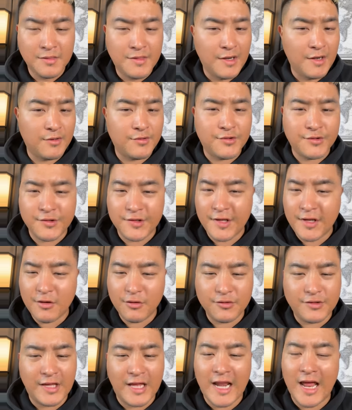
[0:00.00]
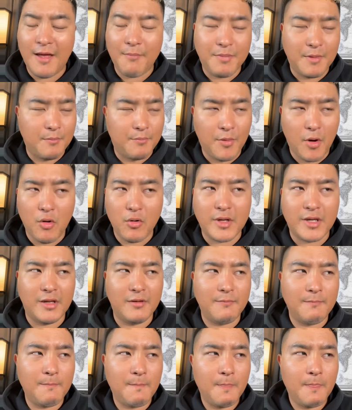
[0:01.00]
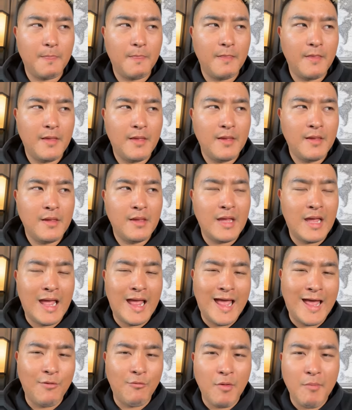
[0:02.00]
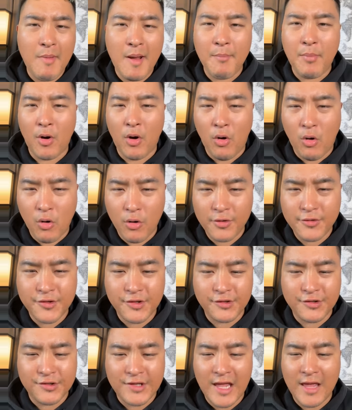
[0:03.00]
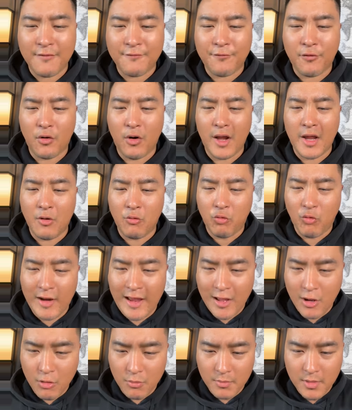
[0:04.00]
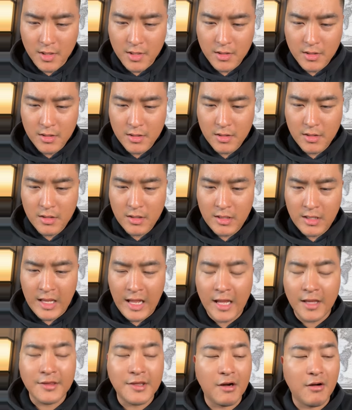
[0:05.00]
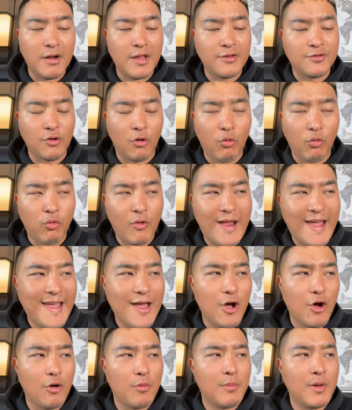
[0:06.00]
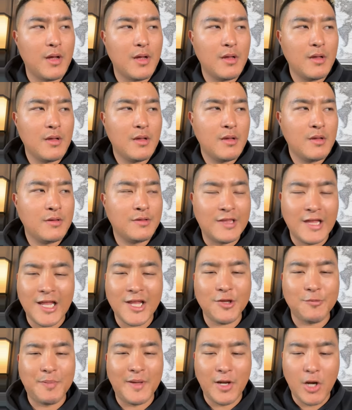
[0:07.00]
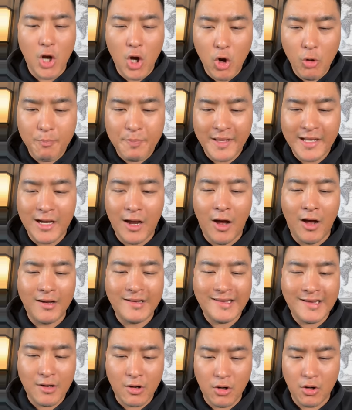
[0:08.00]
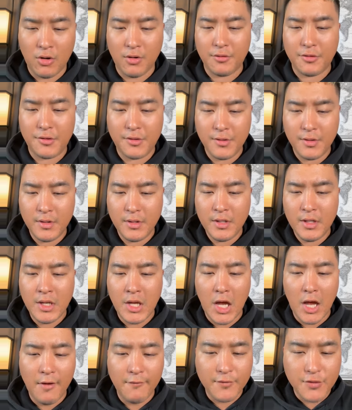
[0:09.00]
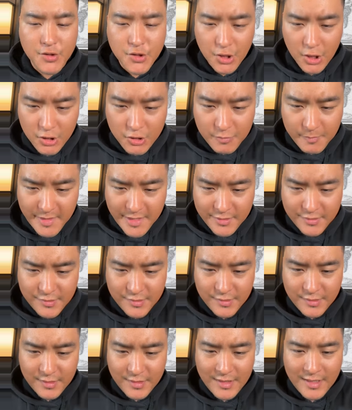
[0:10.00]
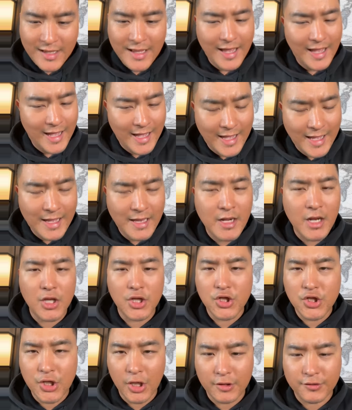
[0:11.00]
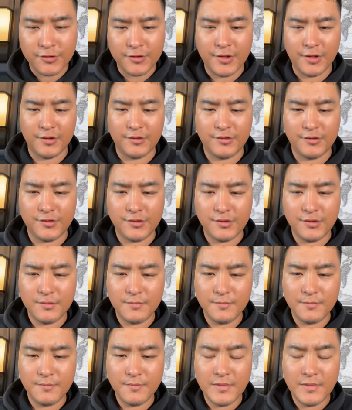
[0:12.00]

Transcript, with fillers: There's seals that have been broken. And remember, horses stand for a realm. And there is a realm that has been opened on the earth of judgment and justice,